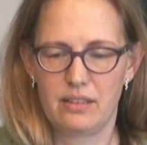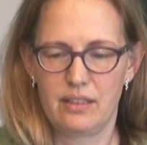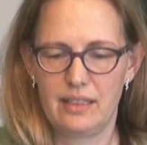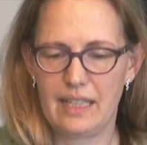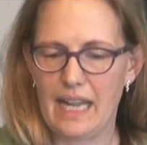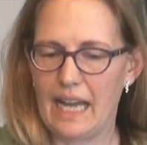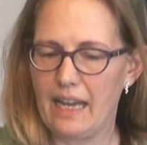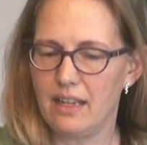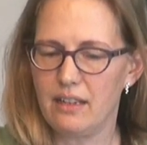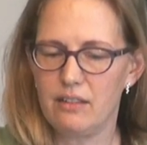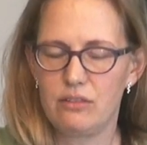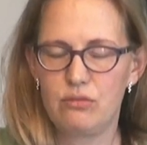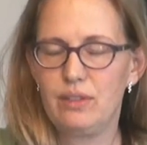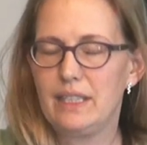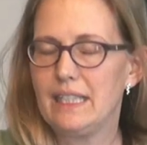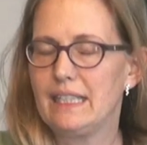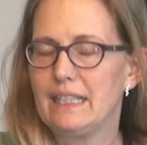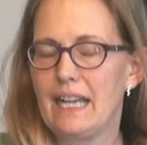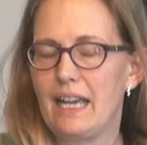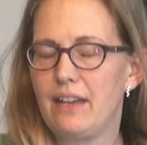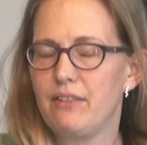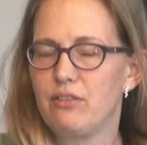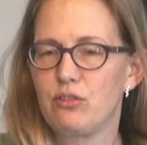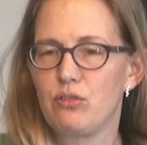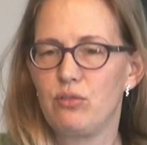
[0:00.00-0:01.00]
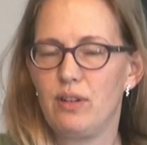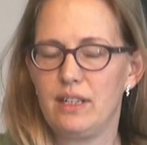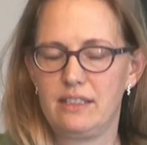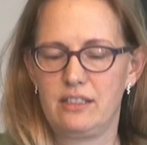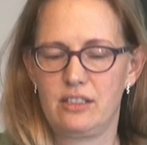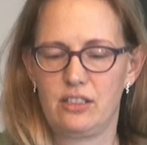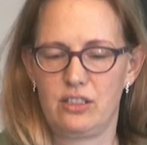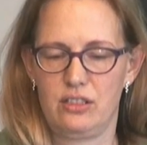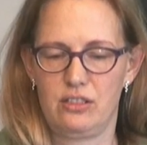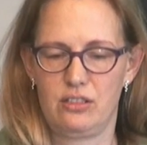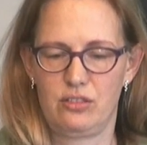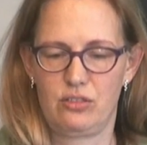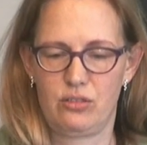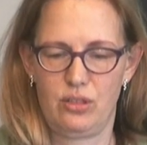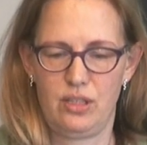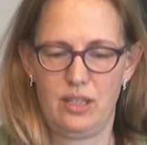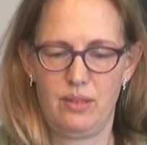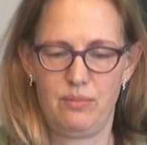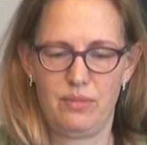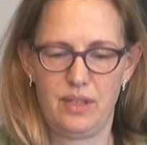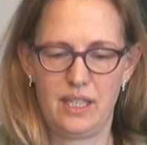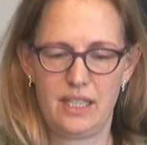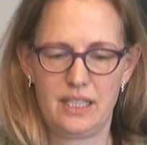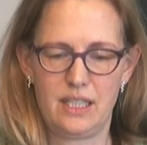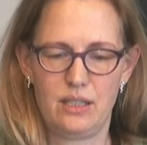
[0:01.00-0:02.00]
li real life questions to
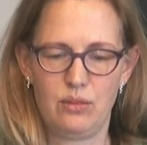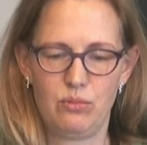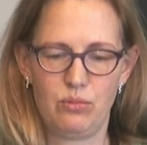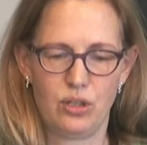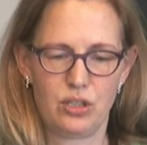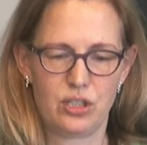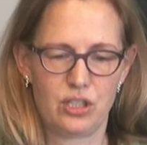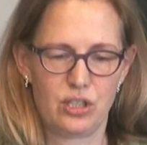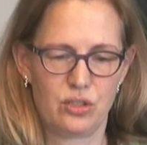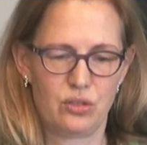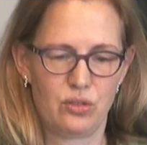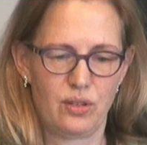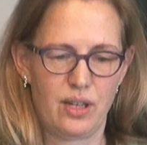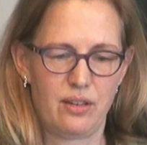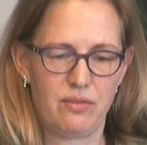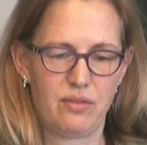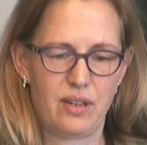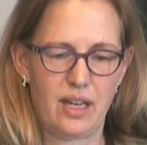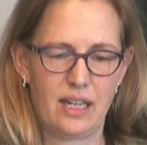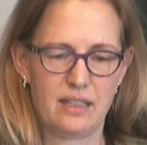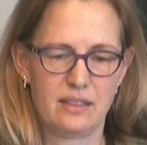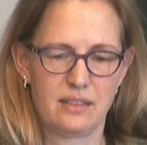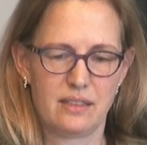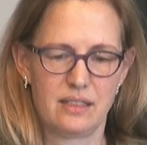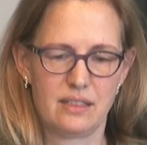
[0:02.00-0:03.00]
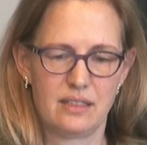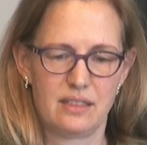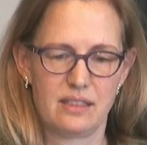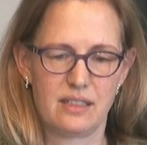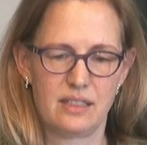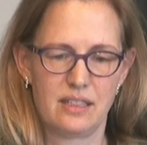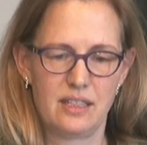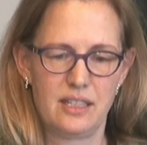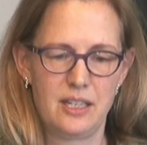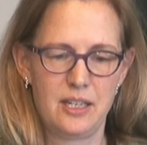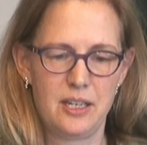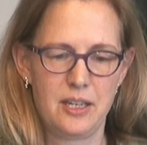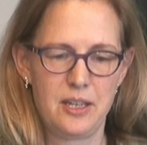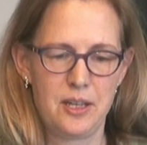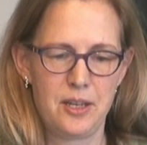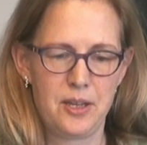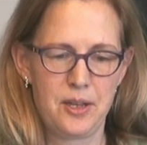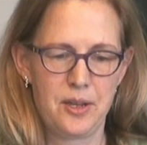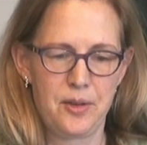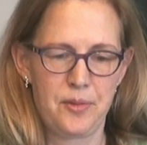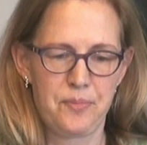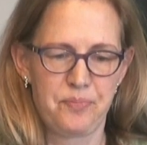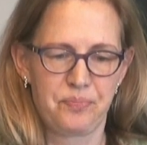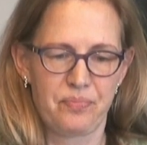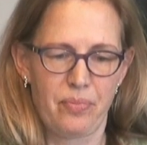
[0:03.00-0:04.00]
him that he wanted to have answered.
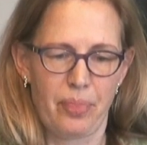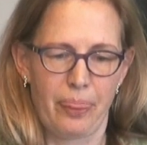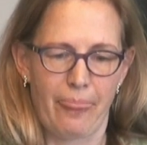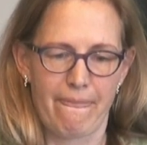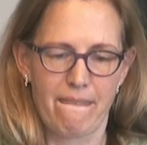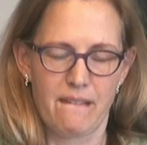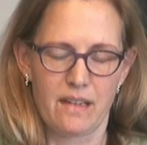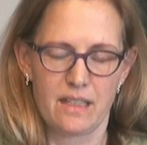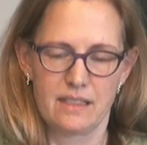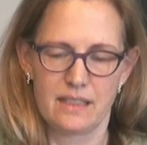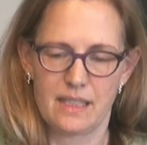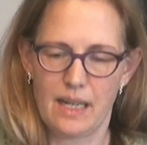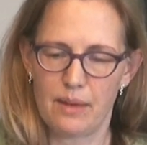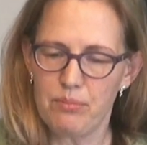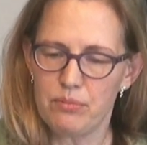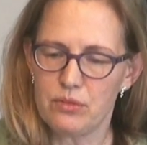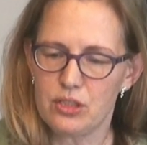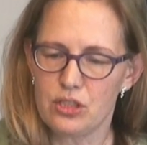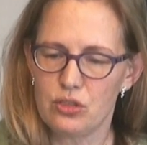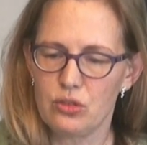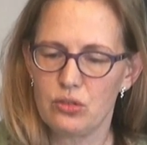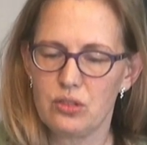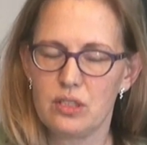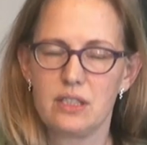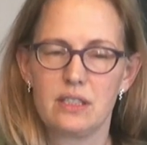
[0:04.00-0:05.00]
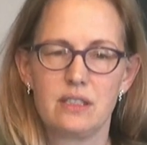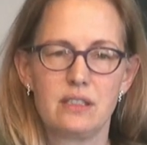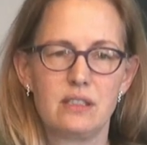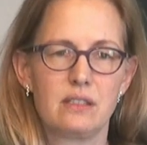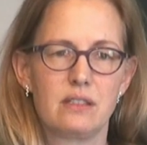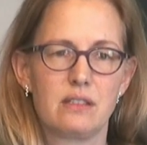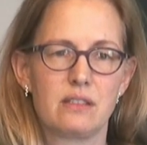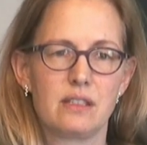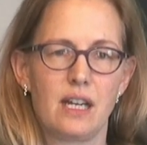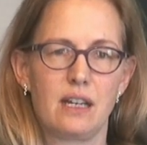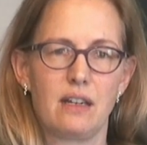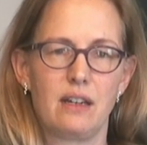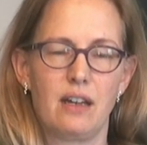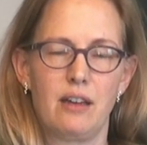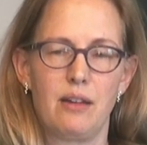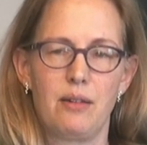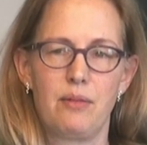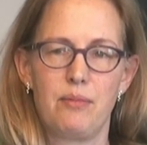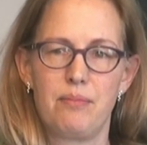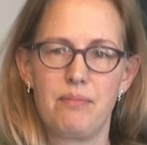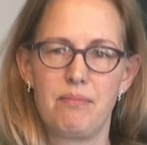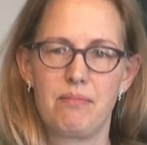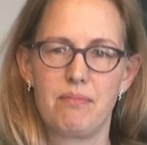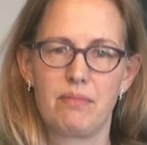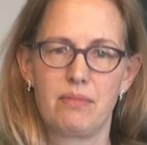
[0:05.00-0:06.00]
Some students
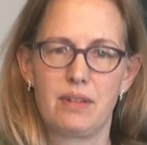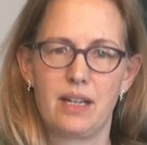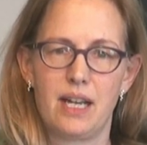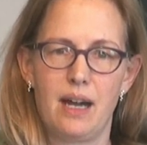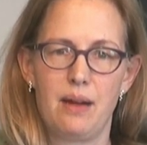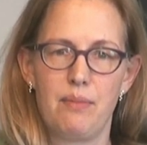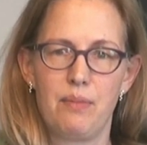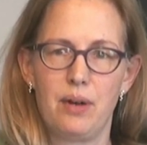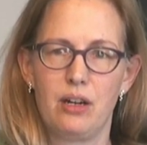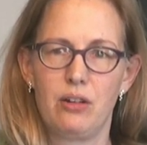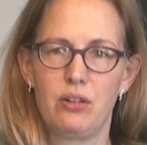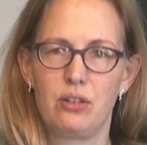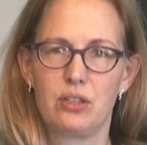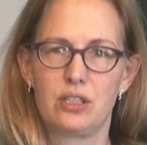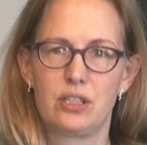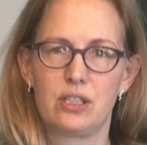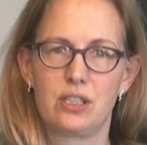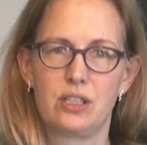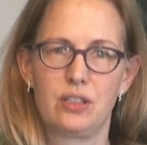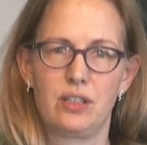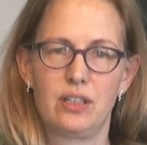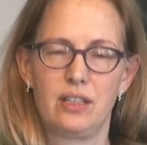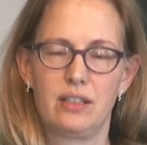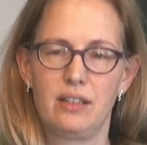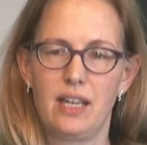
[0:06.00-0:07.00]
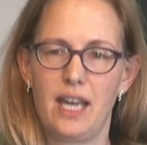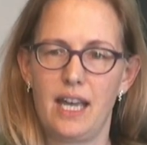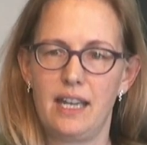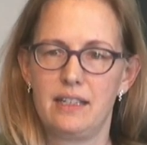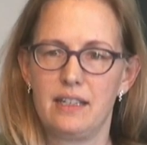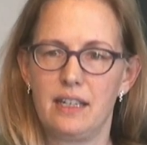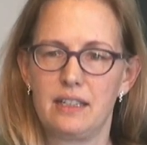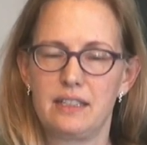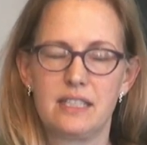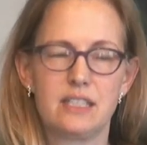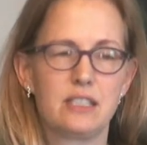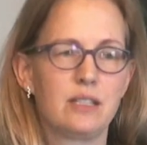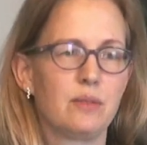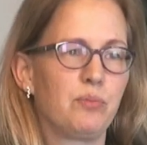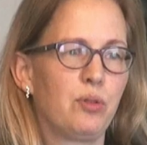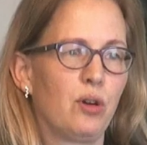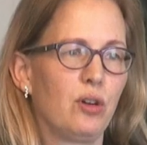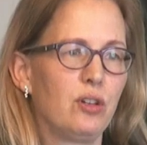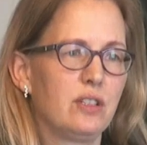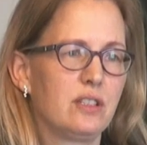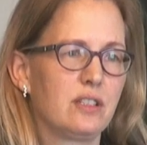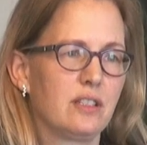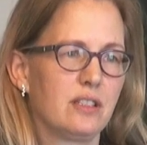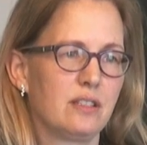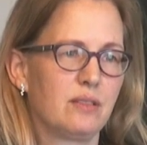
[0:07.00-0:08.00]
um, come out and are
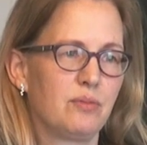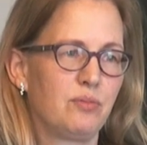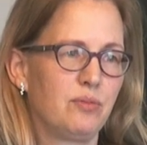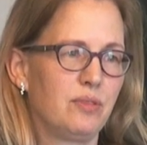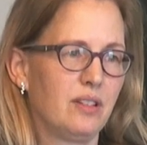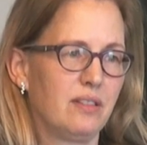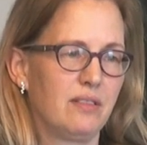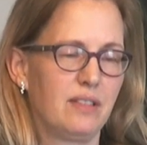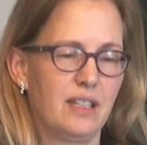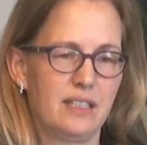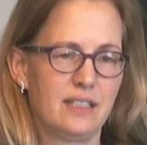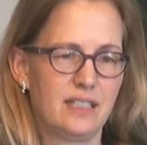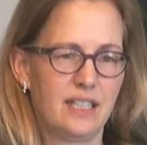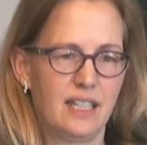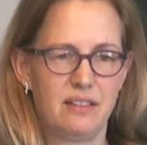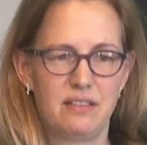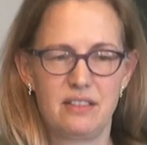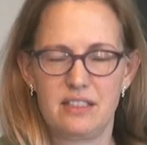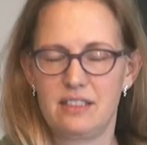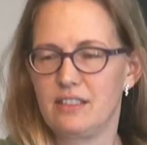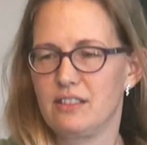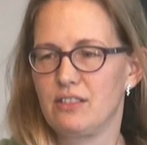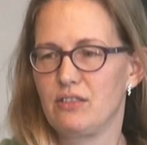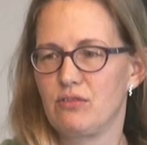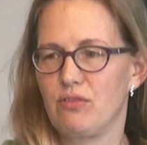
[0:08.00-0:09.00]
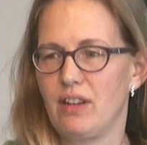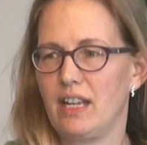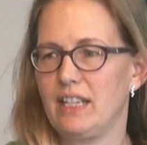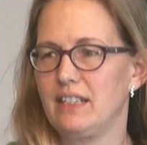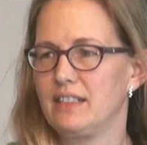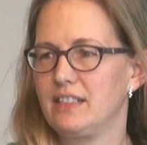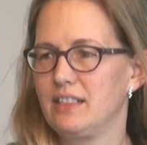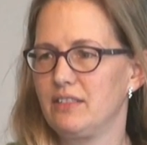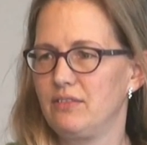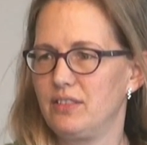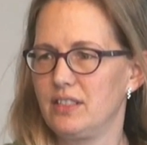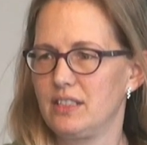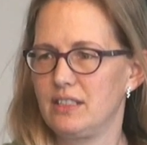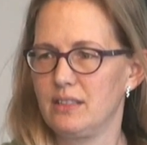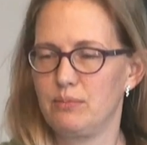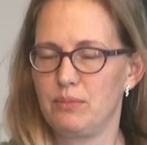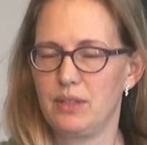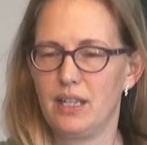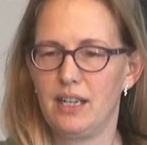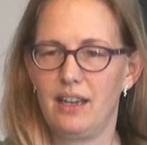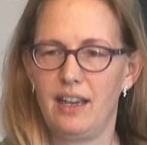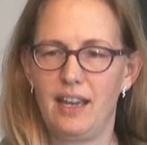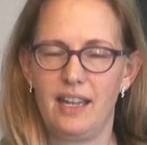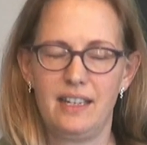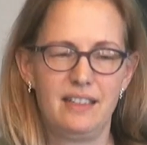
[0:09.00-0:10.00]
disappointed. They say this is relativism,
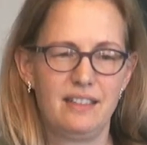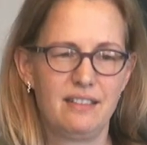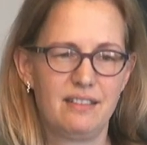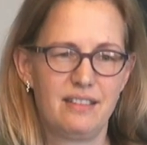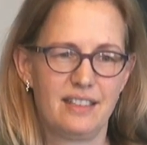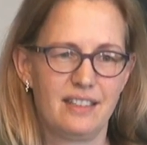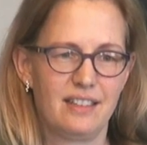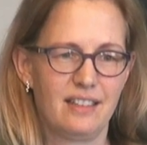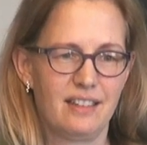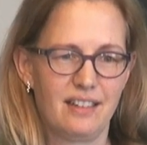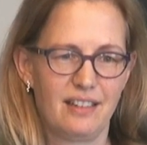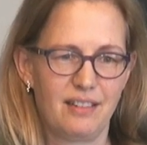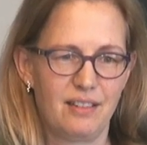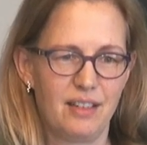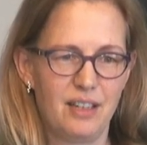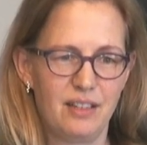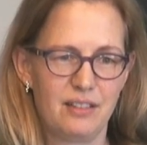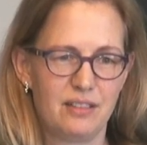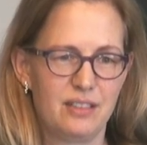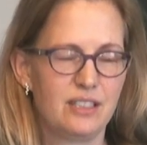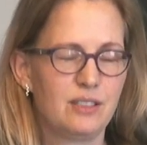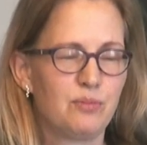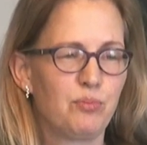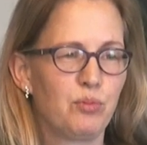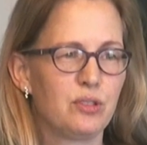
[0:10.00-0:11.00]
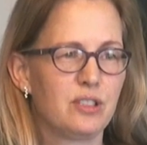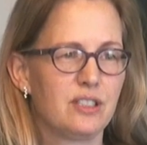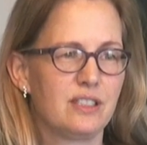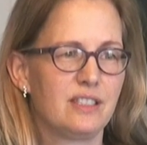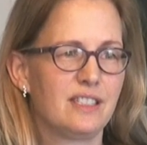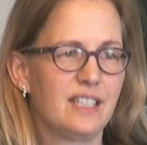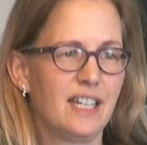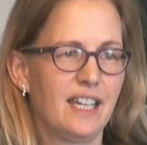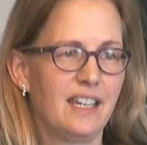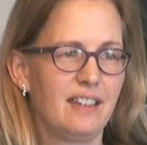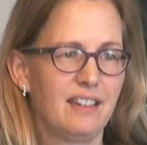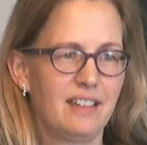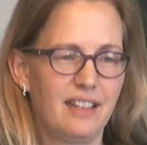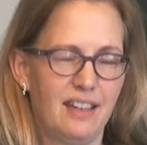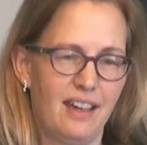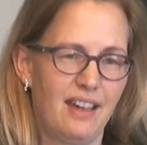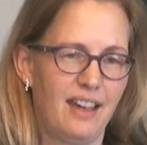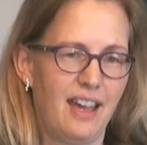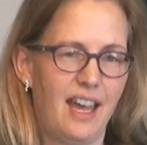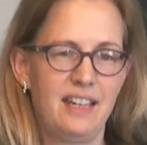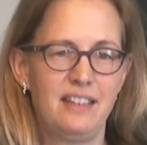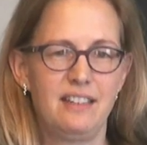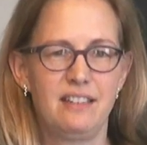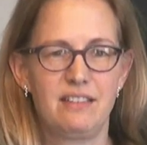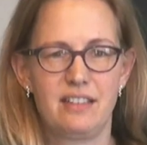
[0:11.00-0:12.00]
yeah, anything, these Buddhists say
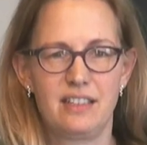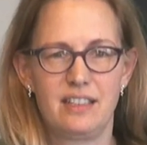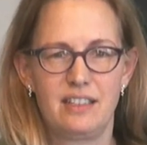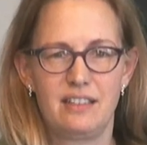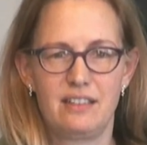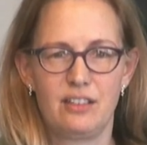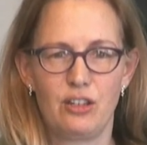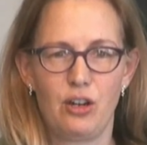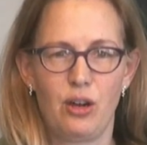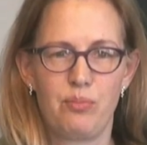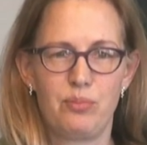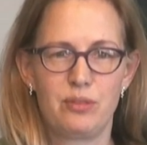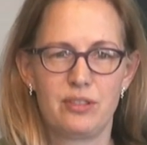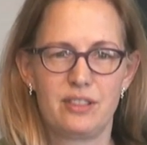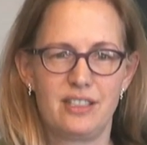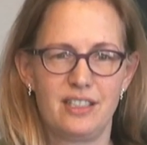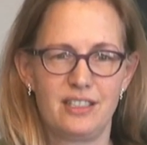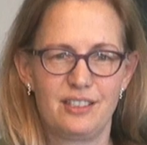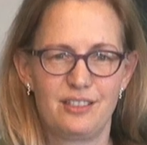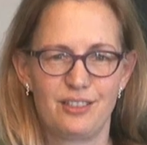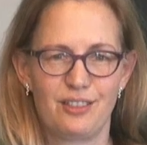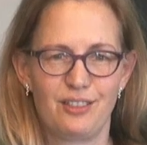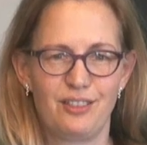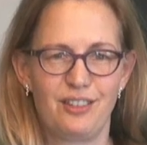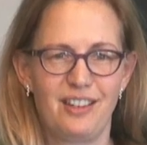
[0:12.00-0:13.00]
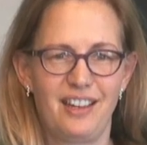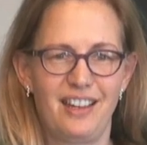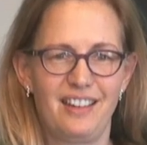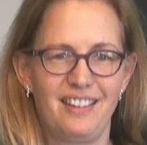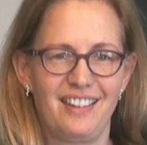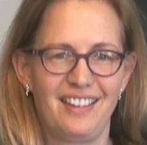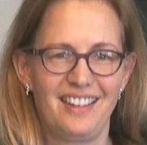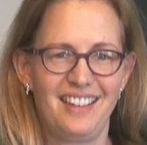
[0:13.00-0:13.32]
anything in the opposite, so